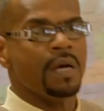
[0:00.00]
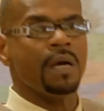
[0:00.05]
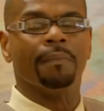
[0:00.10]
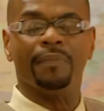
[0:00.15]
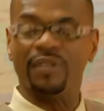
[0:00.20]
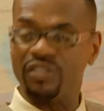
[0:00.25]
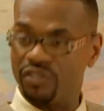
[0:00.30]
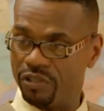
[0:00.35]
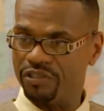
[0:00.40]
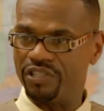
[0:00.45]

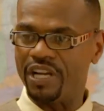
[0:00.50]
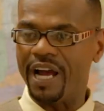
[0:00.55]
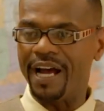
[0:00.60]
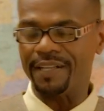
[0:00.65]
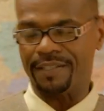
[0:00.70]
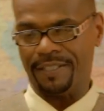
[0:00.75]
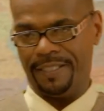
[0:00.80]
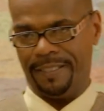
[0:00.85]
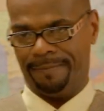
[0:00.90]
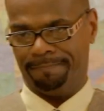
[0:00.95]
Mr.
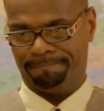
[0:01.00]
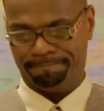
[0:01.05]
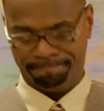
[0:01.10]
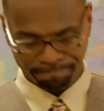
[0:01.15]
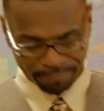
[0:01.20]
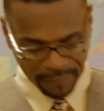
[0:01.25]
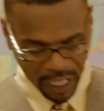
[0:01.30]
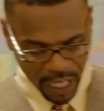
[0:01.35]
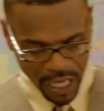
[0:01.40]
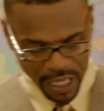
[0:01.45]
Johnson,
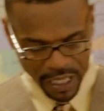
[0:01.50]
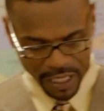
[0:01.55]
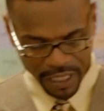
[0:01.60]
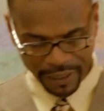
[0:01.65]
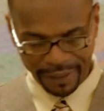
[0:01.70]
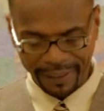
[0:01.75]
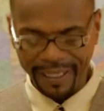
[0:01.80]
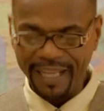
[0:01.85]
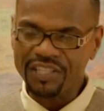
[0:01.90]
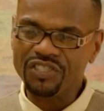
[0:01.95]

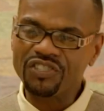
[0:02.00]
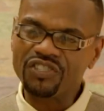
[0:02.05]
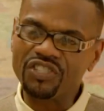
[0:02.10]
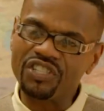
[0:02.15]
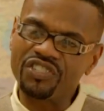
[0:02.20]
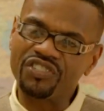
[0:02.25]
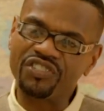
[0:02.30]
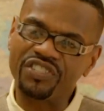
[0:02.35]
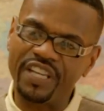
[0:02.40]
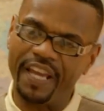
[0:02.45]
let's
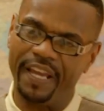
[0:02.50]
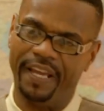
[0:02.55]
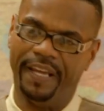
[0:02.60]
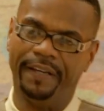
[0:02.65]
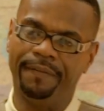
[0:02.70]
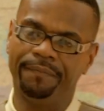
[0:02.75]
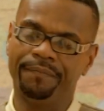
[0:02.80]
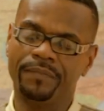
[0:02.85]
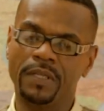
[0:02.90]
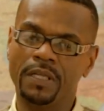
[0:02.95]
just say
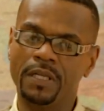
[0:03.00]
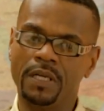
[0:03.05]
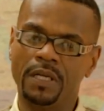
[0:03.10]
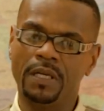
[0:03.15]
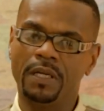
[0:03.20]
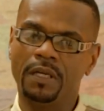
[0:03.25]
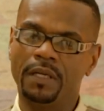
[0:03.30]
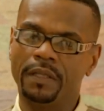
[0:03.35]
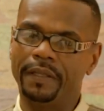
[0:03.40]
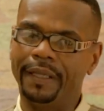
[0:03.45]

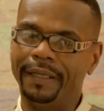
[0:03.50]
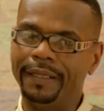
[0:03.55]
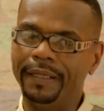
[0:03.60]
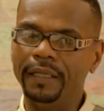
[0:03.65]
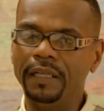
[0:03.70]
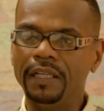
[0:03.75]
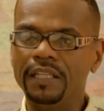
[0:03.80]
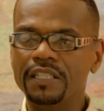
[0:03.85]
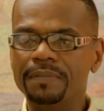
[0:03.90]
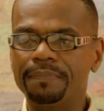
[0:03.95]
that
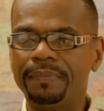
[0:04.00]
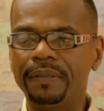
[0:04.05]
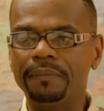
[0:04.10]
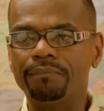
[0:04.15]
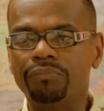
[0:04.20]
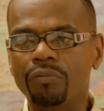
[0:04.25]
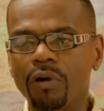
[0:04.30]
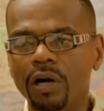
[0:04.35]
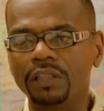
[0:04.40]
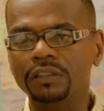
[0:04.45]
it has been
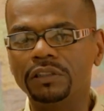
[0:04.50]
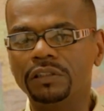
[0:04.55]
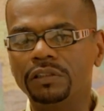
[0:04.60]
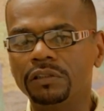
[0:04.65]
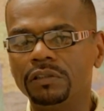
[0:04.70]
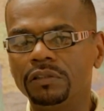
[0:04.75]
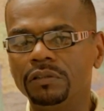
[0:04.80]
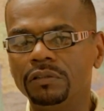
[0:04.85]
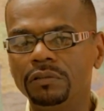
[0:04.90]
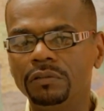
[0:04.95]
brought
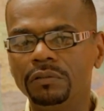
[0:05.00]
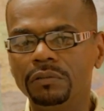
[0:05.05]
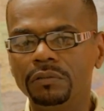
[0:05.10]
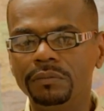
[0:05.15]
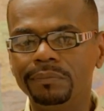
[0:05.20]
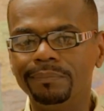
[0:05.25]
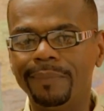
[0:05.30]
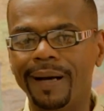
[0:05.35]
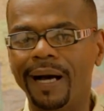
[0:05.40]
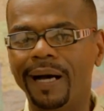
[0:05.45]
to
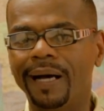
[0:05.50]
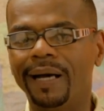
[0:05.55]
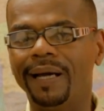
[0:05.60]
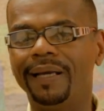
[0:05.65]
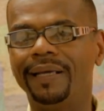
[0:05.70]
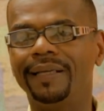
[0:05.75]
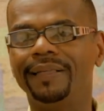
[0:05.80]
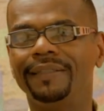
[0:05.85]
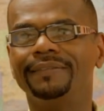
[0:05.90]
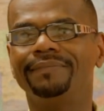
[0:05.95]

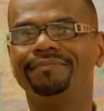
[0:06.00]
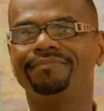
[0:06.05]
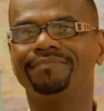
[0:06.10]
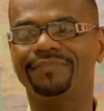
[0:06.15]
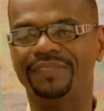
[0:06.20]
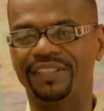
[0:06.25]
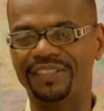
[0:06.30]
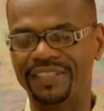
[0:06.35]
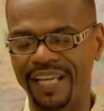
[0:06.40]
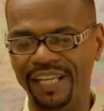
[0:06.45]
my
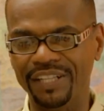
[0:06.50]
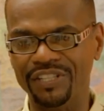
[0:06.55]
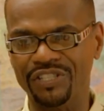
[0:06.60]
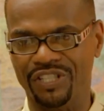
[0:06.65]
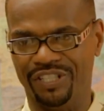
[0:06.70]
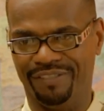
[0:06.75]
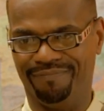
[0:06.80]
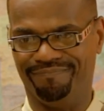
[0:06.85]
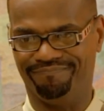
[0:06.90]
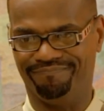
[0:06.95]
attention,